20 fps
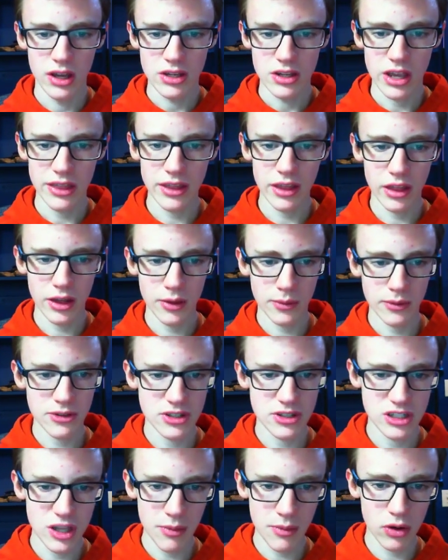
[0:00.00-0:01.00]
And that line with
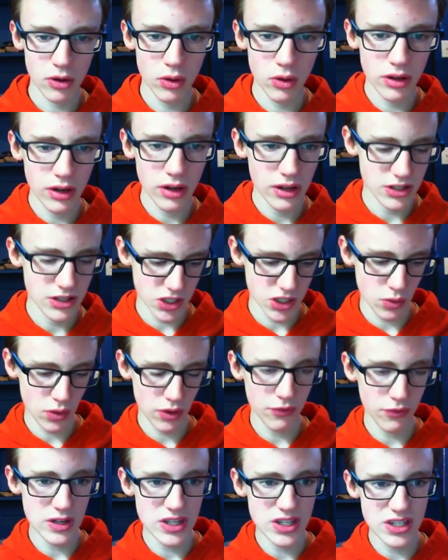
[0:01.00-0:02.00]
semicolon. So
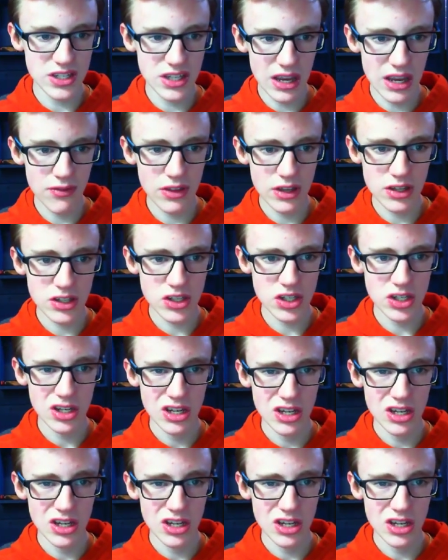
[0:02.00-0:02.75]
if we save this,